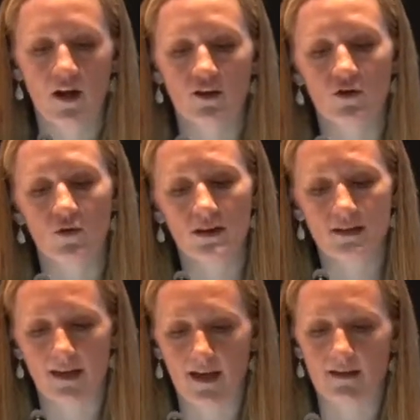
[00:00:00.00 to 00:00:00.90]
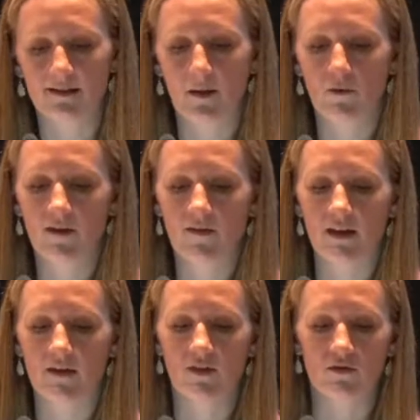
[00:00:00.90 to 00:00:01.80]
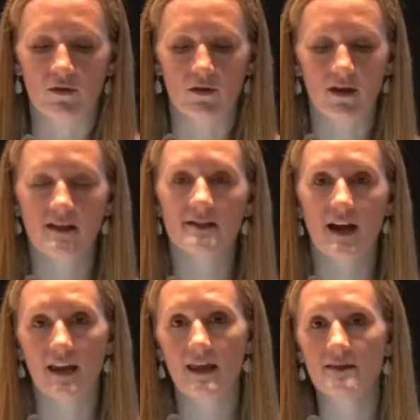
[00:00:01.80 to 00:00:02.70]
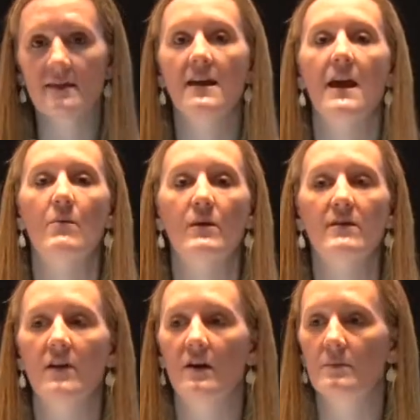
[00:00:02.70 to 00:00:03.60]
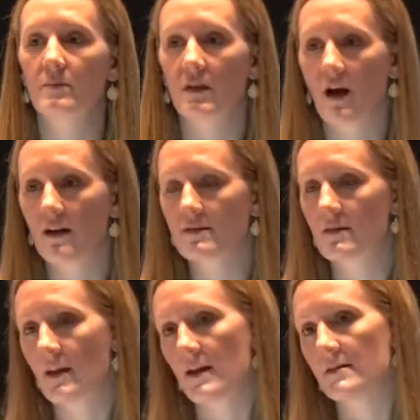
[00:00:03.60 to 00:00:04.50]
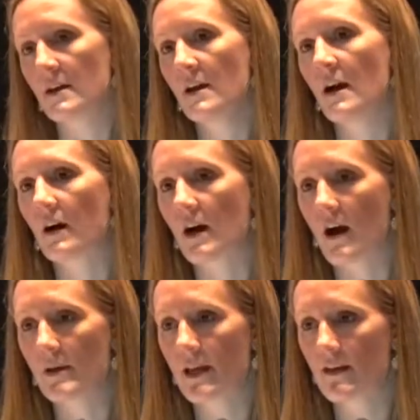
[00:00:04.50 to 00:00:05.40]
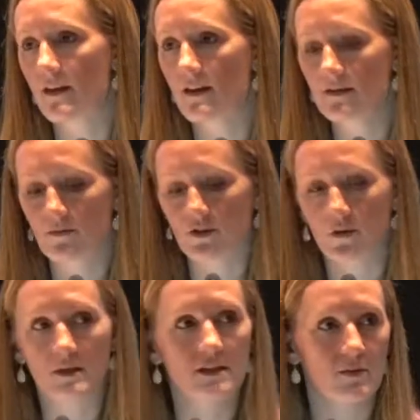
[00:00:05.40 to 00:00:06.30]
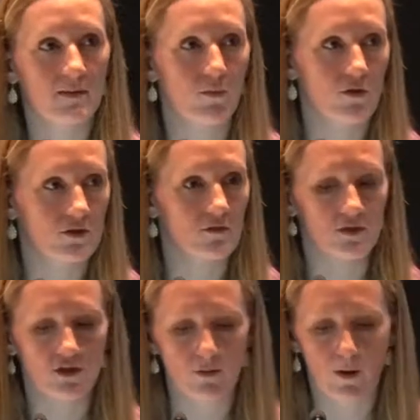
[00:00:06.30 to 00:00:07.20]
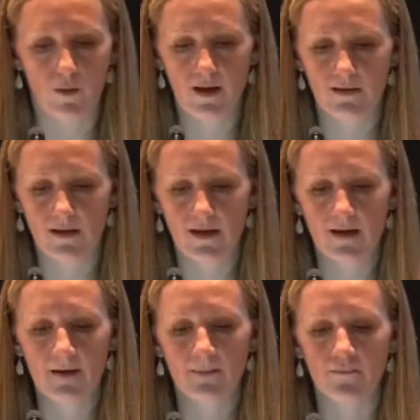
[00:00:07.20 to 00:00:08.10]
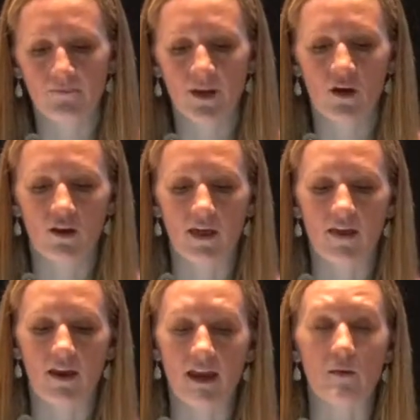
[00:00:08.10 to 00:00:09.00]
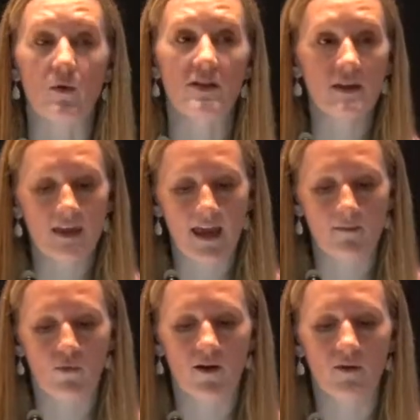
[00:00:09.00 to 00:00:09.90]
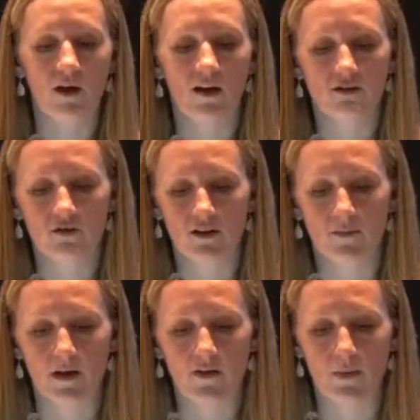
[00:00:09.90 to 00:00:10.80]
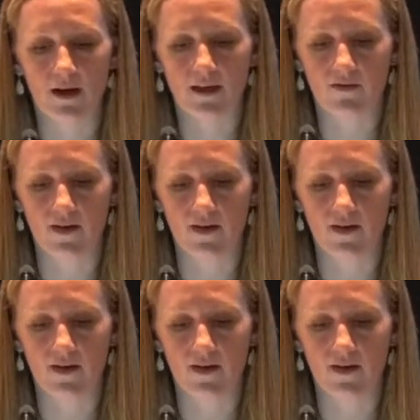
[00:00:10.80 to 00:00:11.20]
you're going to get a summary of the individual studies, and we develop plots that accommodate these, which I'm going to speak more to in just a moment. Within the endpoint, we also talked about the body of